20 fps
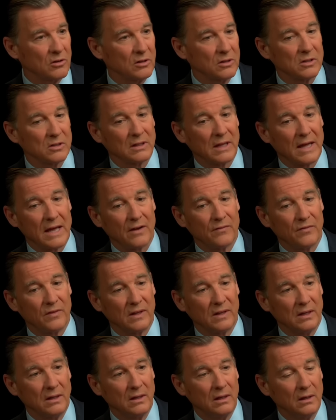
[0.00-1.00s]
There's a lot of
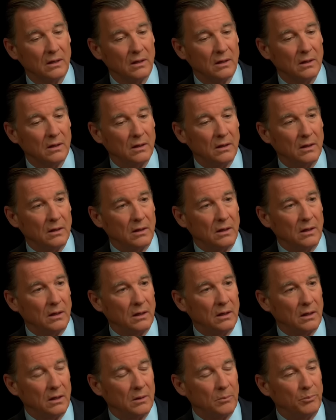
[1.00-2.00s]
the
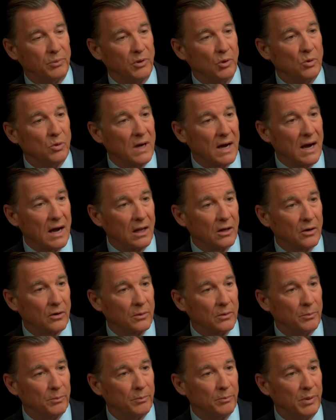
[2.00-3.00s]

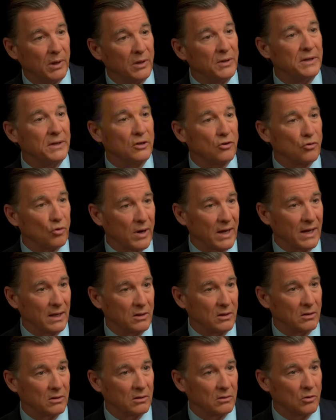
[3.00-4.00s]
blue-collar building
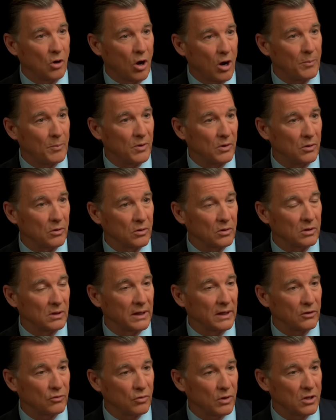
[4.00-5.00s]
trades, carpenters,
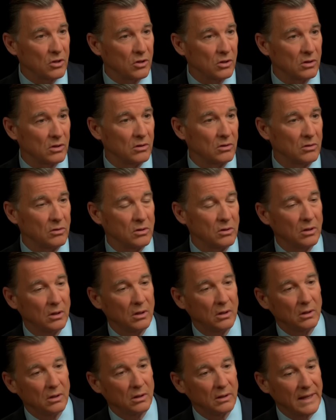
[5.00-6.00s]
electricians,
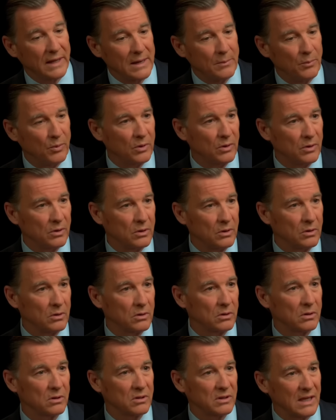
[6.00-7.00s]

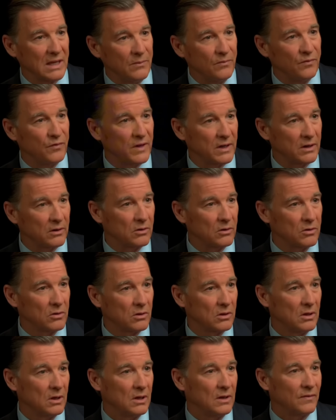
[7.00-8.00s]
laborers, steam
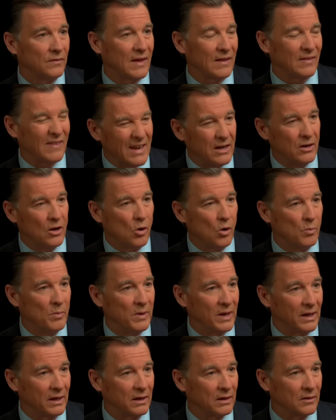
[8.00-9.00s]
fitters, that they know
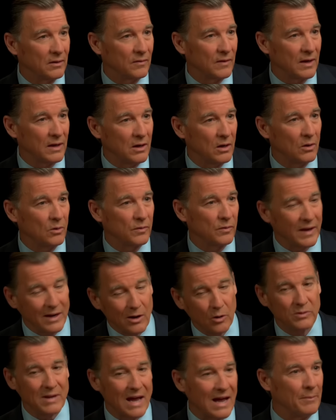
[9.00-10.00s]
me. They
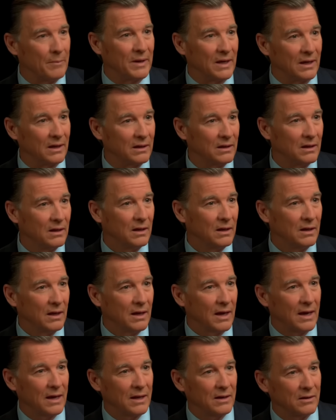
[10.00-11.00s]
know Tommy,
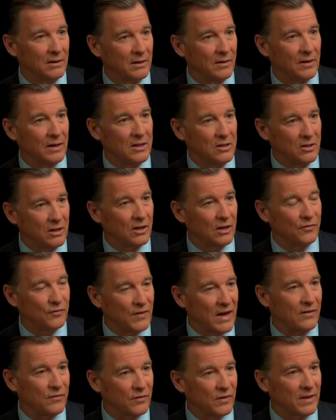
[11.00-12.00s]
and that he's going to
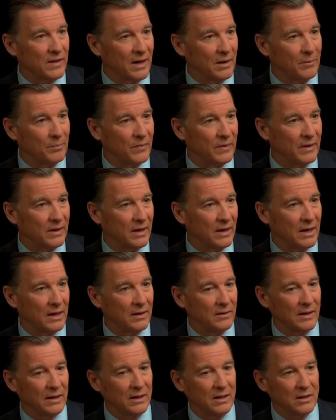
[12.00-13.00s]
fight for them,
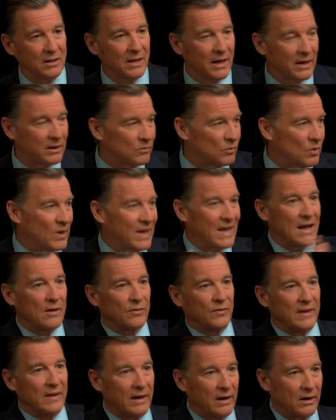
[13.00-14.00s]
and that he's not way
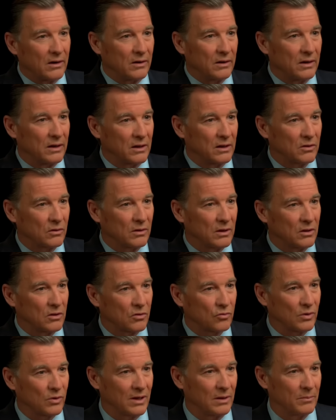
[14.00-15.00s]
out there
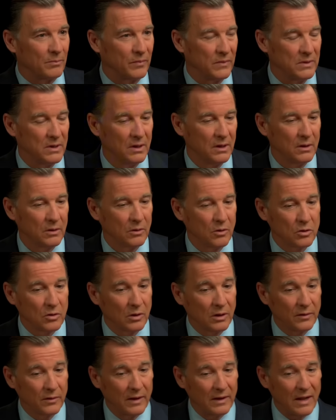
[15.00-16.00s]
extreme. Because
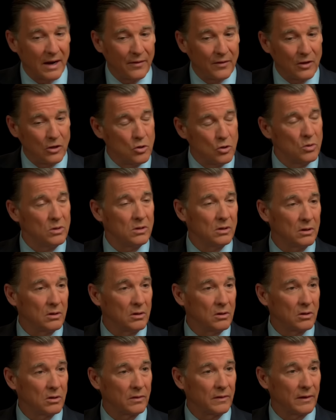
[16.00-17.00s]
a lot of the
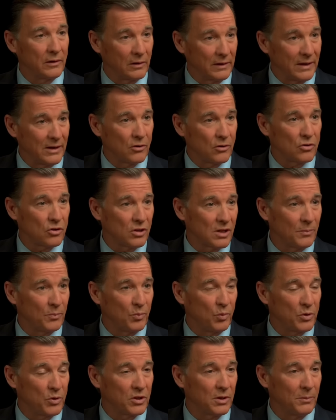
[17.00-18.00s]
unions, their
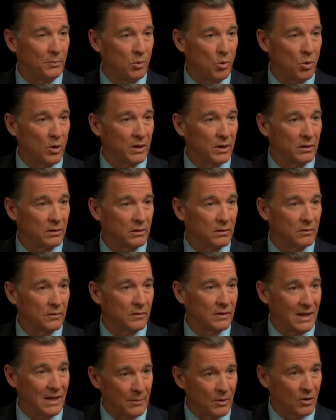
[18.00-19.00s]
leadership will support
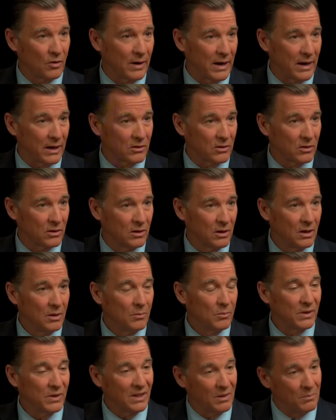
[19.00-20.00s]
the Democrats,
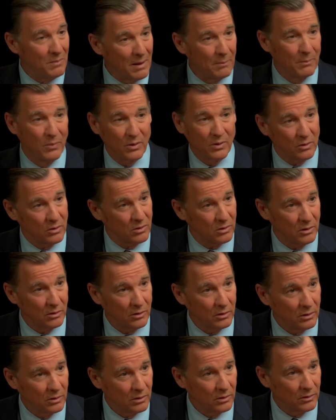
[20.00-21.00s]
but the members
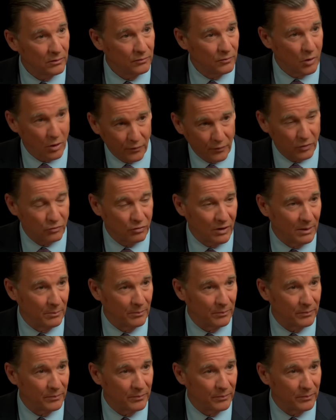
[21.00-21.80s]
voted for Trump.